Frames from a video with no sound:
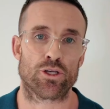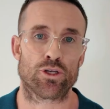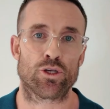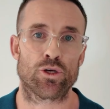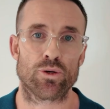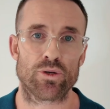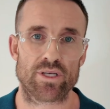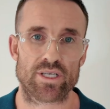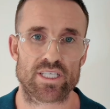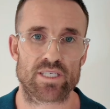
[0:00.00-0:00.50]

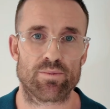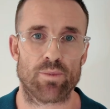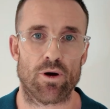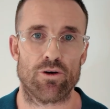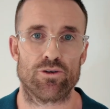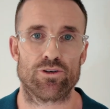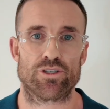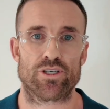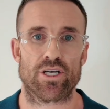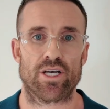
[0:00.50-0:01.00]
good
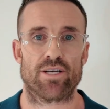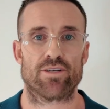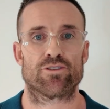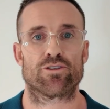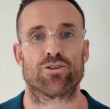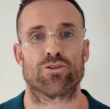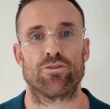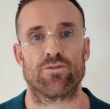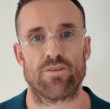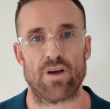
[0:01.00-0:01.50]
exposure
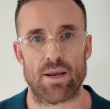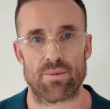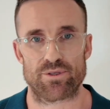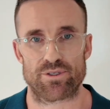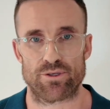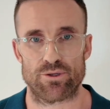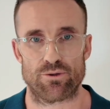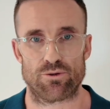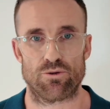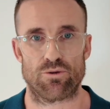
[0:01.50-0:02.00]
to
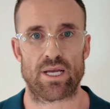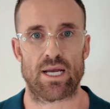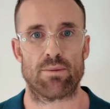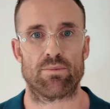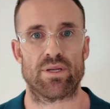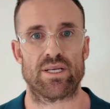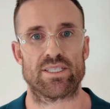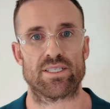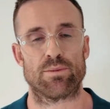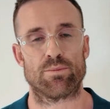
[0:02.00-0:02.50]
pharmaceutical
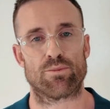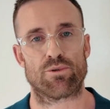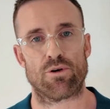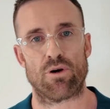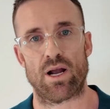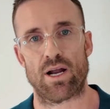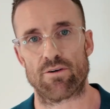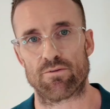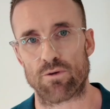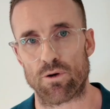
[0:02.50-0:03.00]
companies in prior